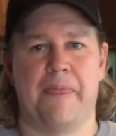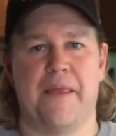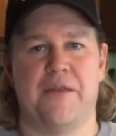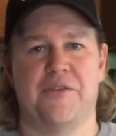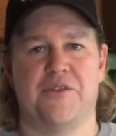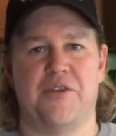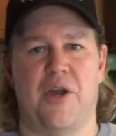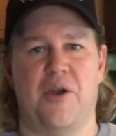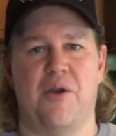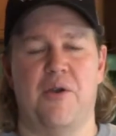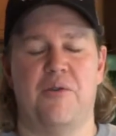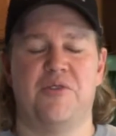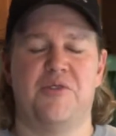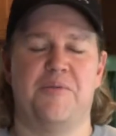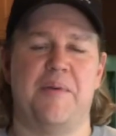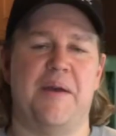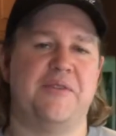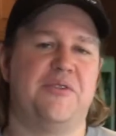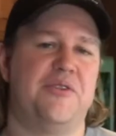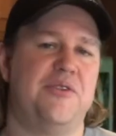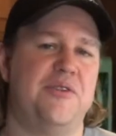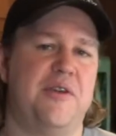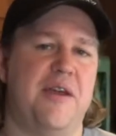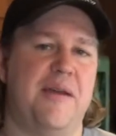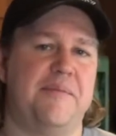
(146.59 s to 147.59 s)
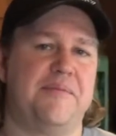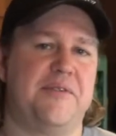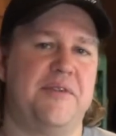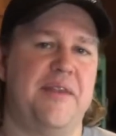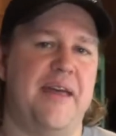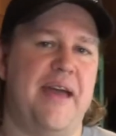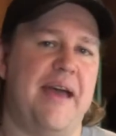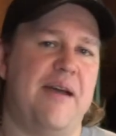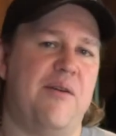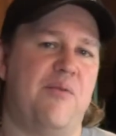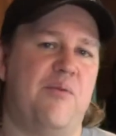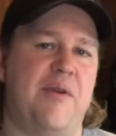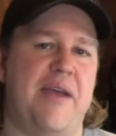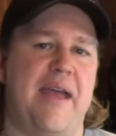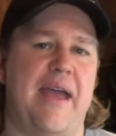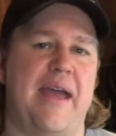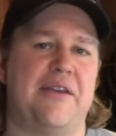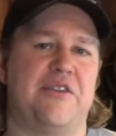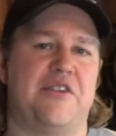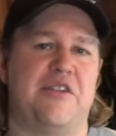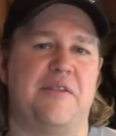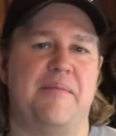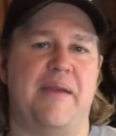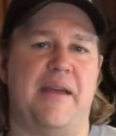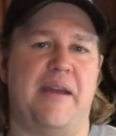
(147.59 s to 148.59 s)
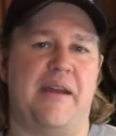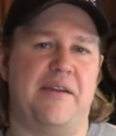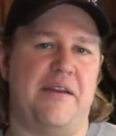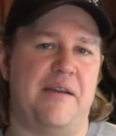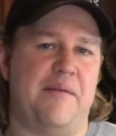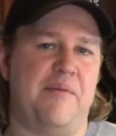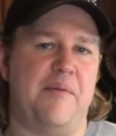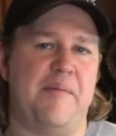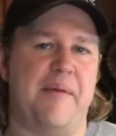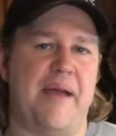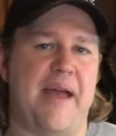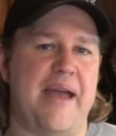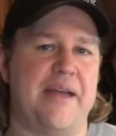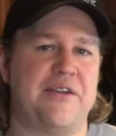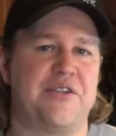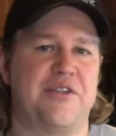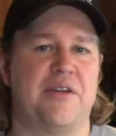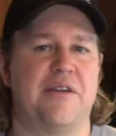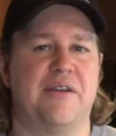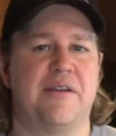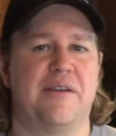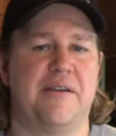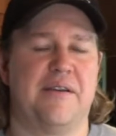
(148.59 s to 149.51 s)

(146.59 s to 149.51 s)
So it was about 2 cups of that. We actually made a double batch